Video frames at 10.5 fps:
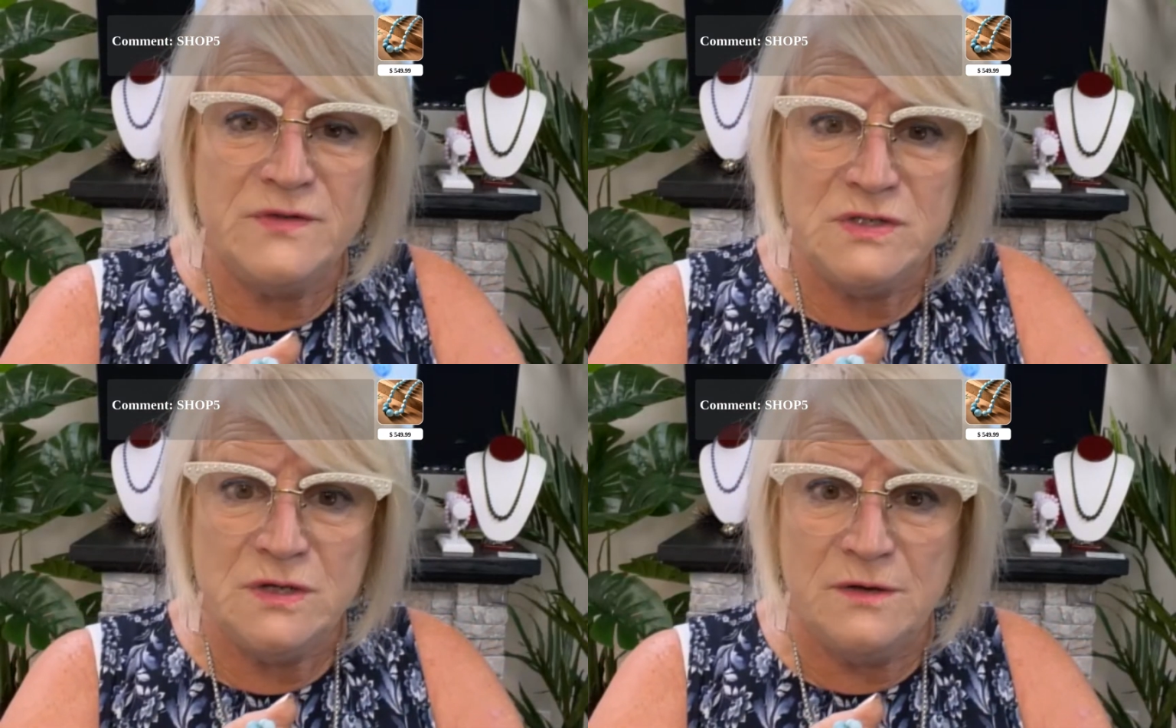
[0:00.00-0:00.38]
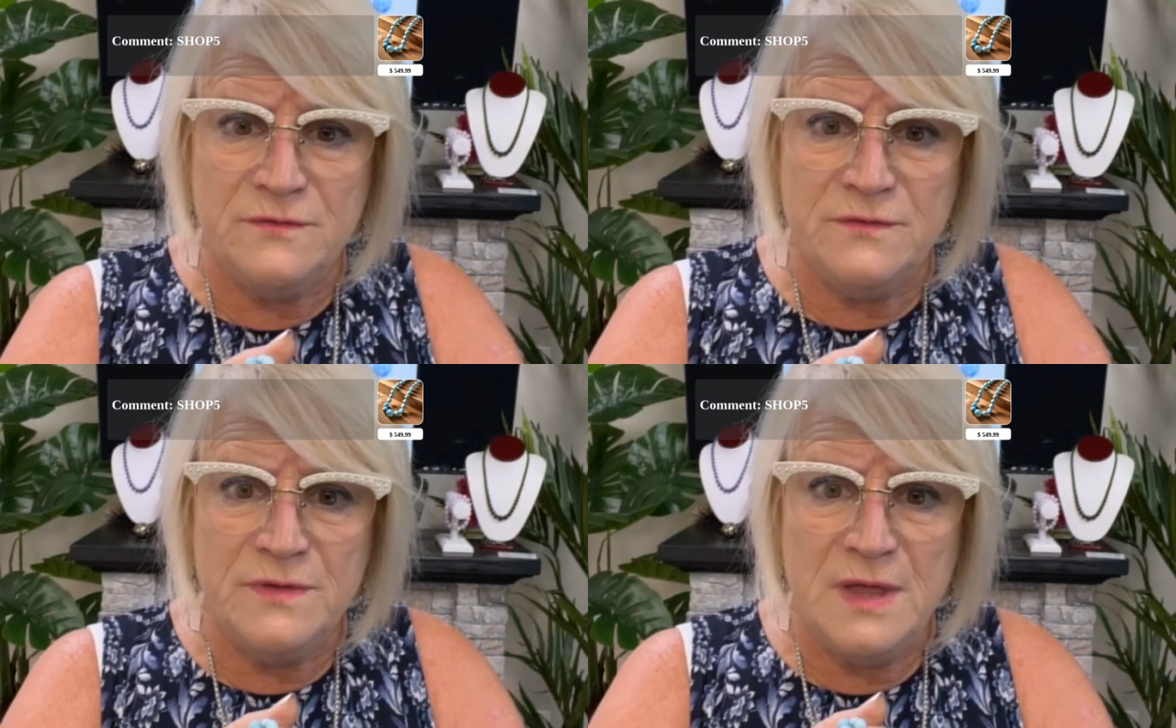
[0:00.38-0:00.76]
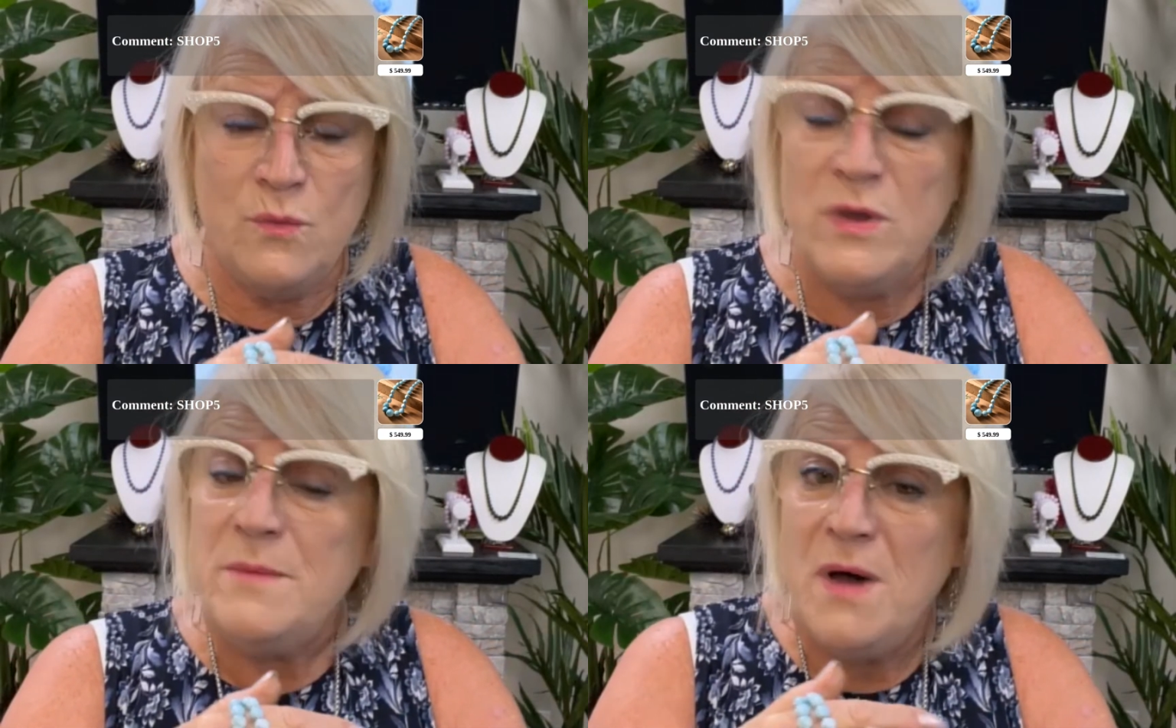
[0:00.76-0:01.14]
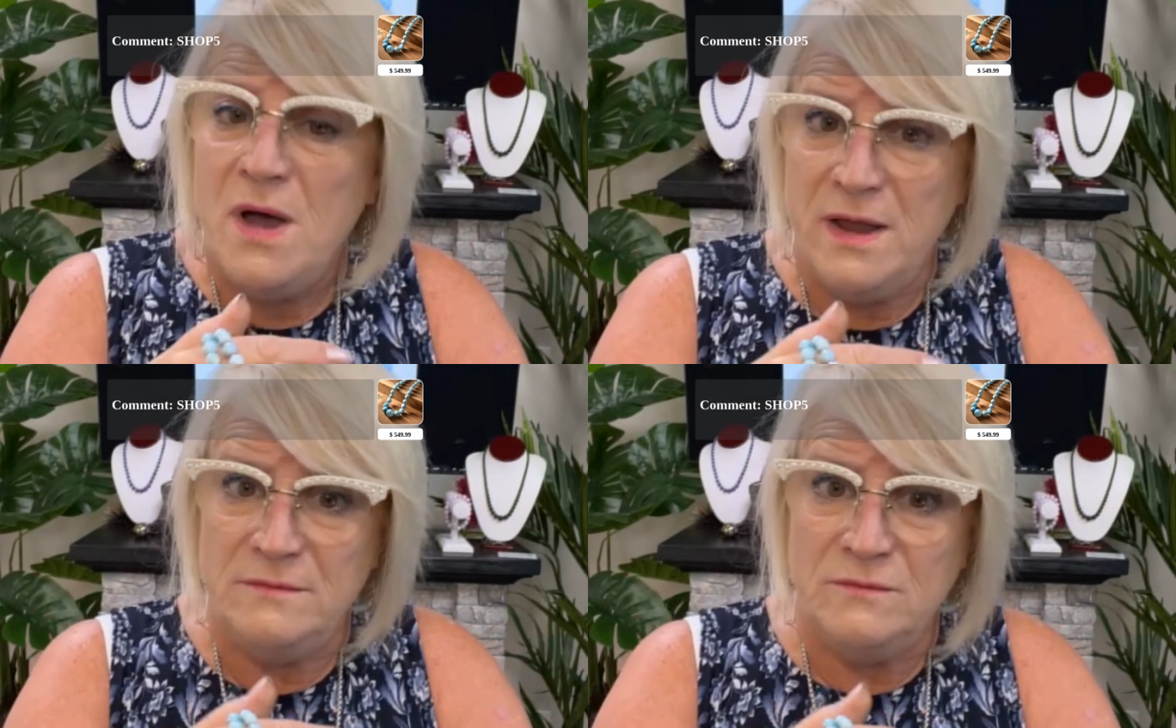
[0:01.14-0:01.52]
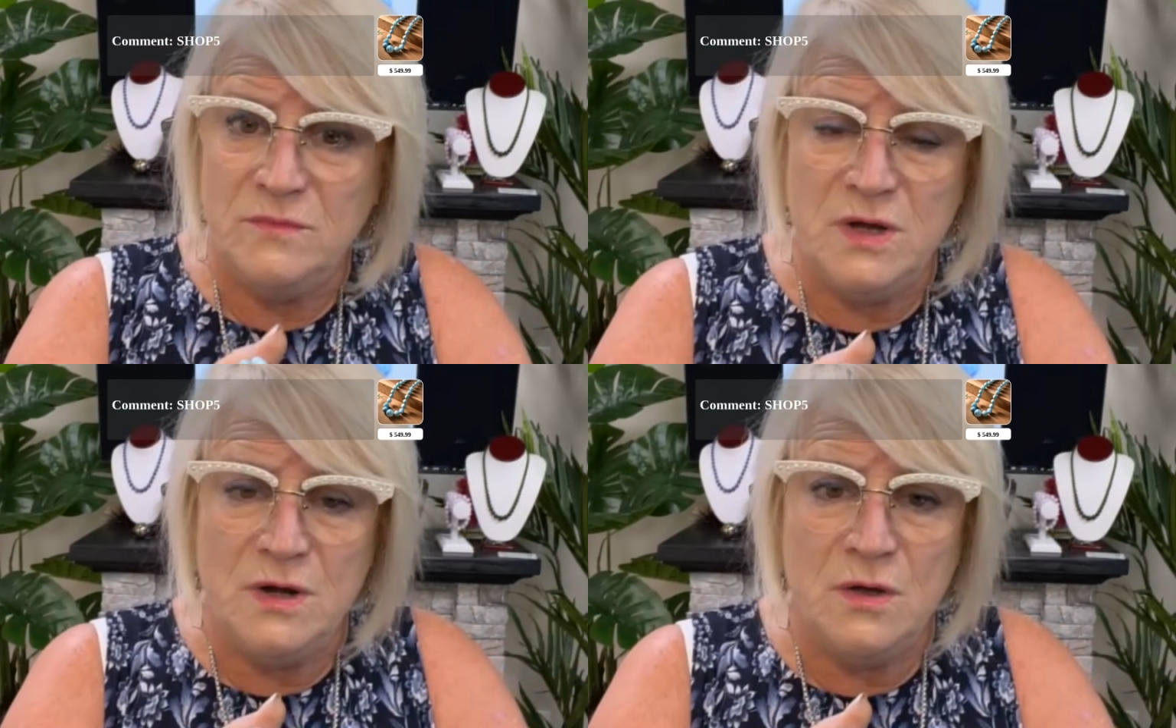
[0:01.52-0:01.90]
stuff that we mine.
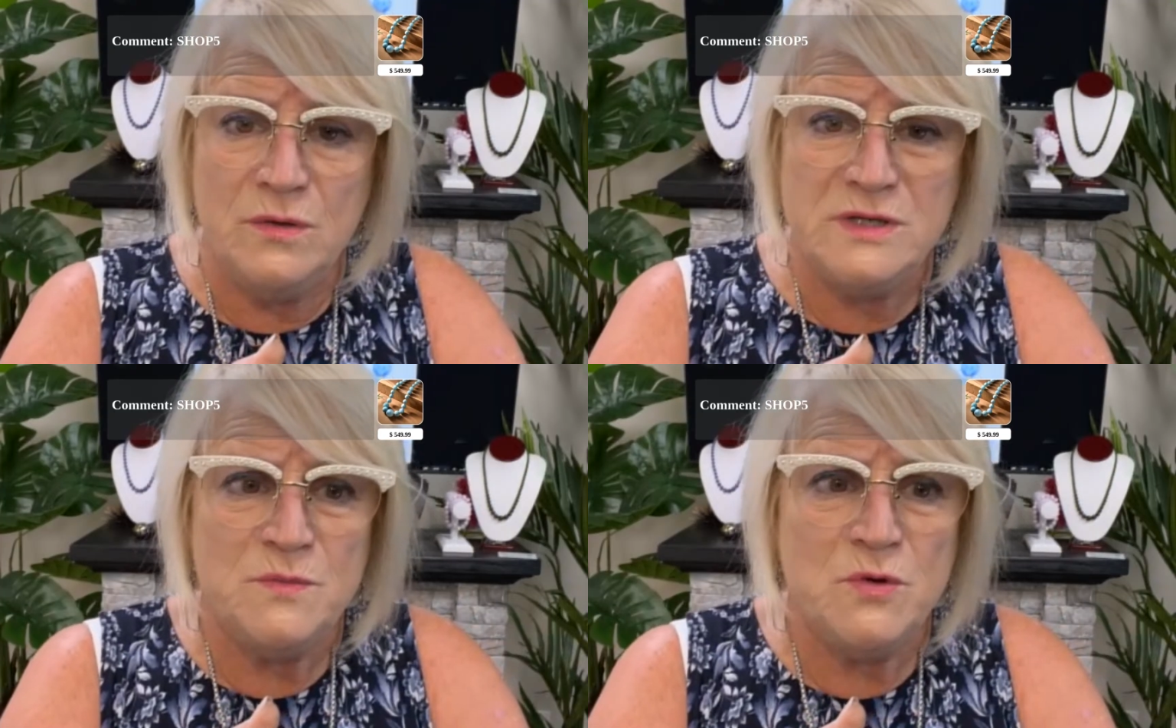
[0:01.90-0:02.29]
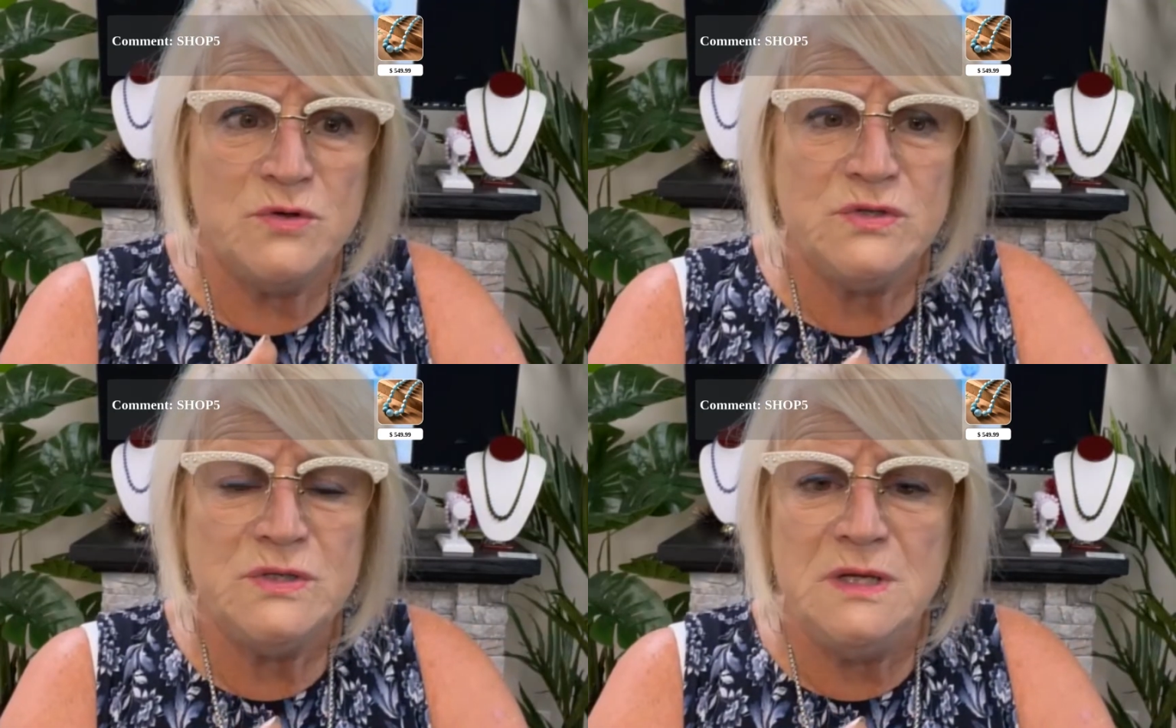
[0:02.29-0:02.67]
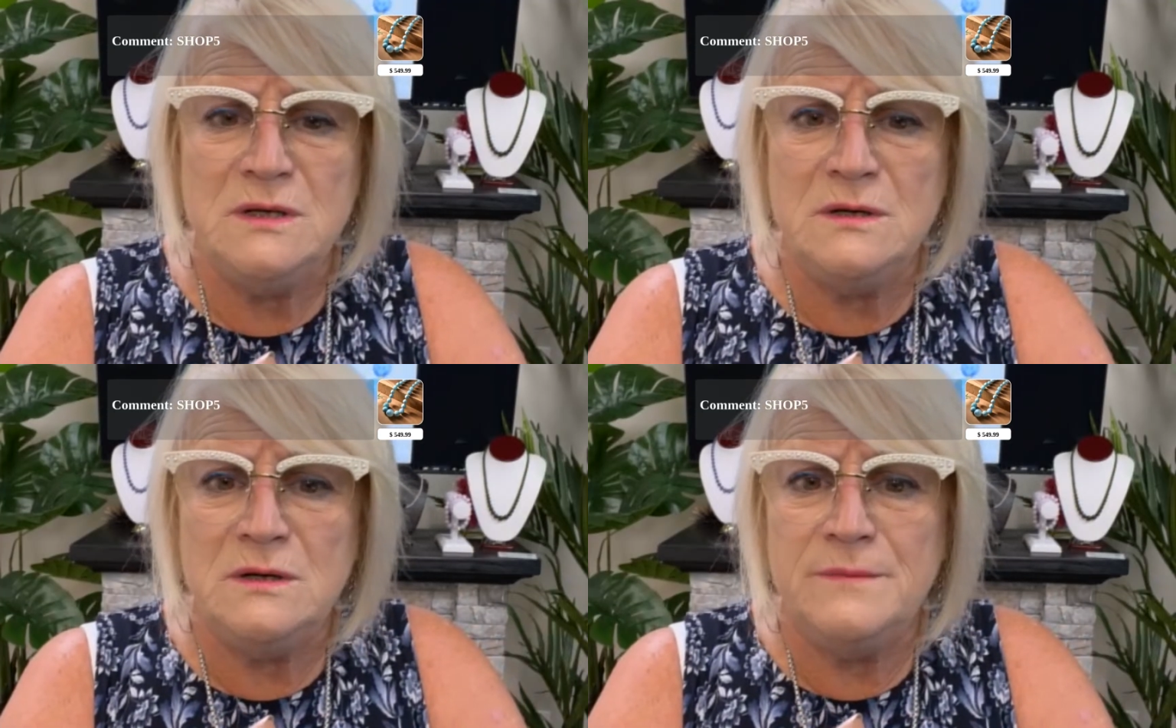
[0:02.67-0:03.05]
You know, it's mostly,